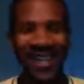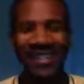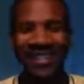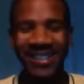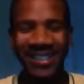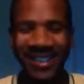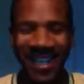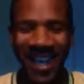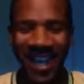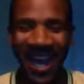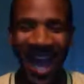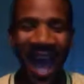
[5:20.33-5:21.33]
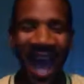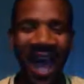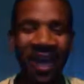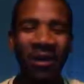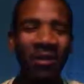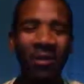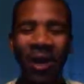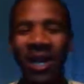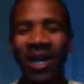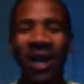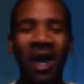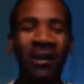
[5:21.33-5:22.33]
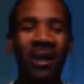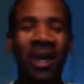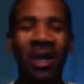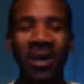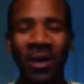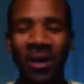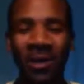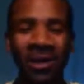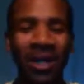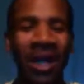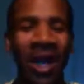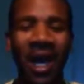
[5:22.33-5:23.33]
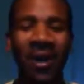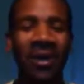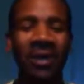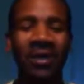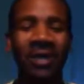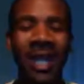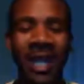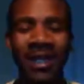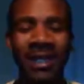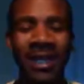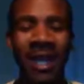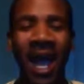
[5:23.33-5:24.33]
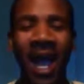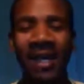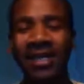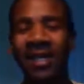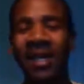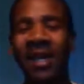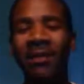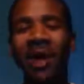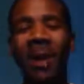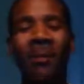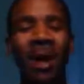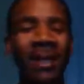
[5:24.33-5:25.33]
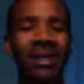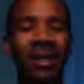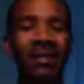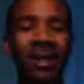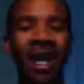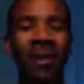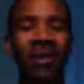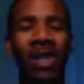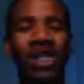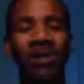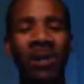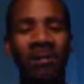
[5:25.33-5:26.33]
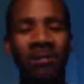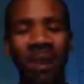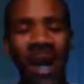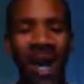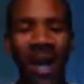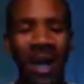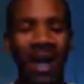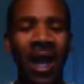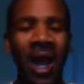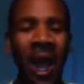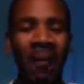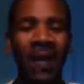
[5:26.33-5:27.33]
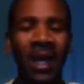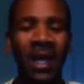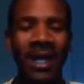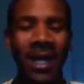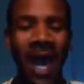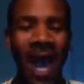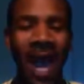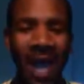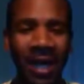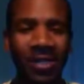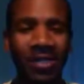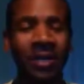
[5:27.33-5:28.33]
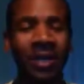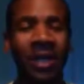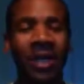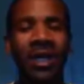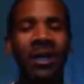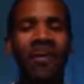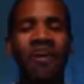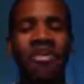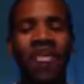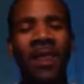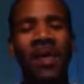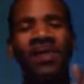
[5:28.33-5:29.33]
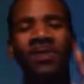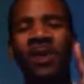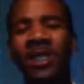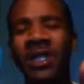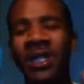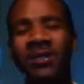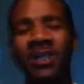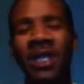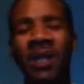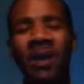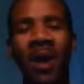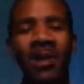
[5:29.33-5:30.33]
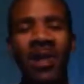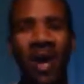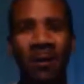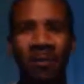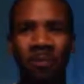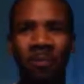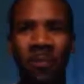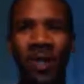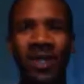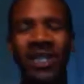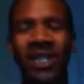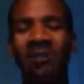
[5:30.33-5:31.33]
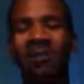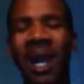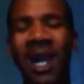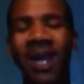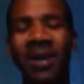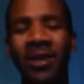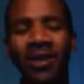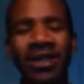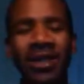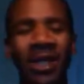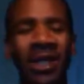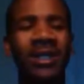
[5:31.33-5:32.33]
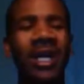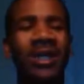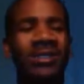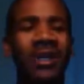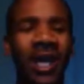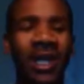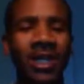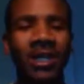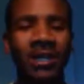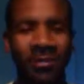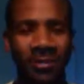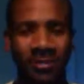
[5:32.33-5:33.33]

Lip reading: She said, I don't want a loan, I don't want no debts. I said, when I buy something, I want it to be mine. I pay cash. And this is what's interesting about that. She's buying her son's education.